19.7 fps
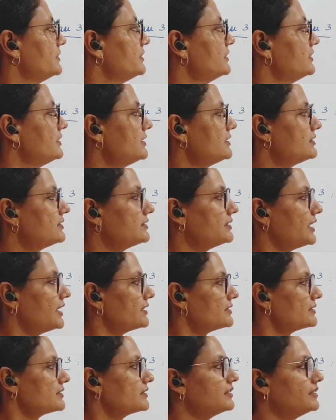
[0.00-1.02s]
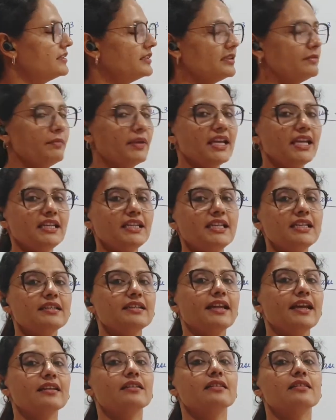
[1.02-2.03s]
this says remaining
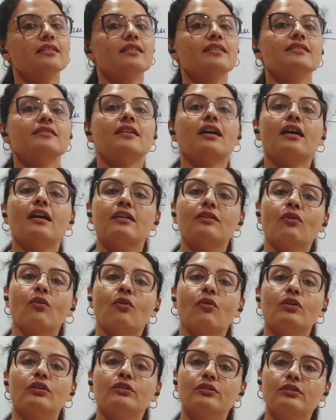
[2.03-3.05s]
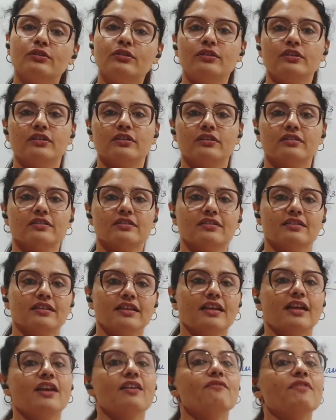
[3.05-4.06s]
debtors are all good.
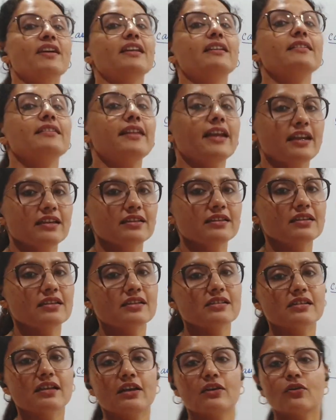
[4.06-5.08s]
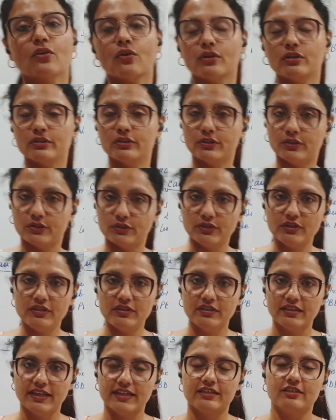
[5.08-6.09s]
When debtors are all
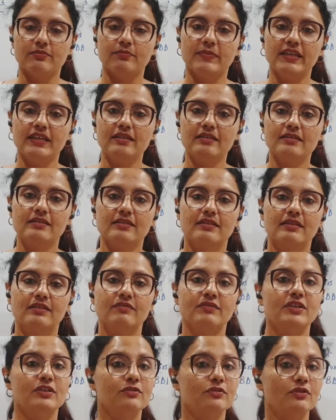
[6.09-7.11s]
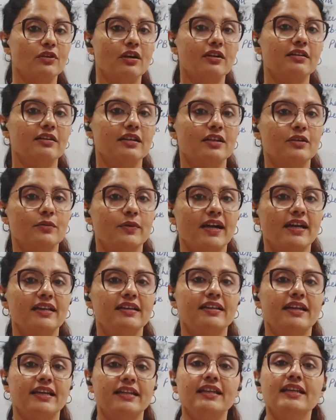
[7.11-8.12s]
good, it means you do not
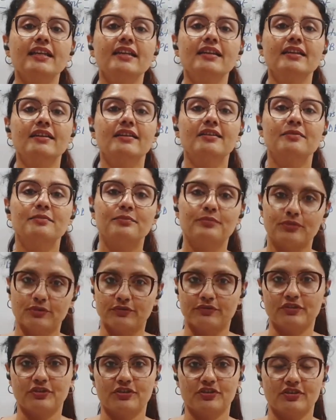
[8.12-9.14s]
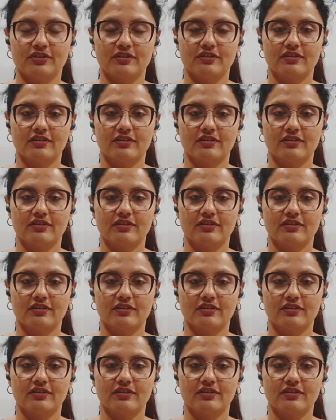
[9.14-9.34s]
require any provision.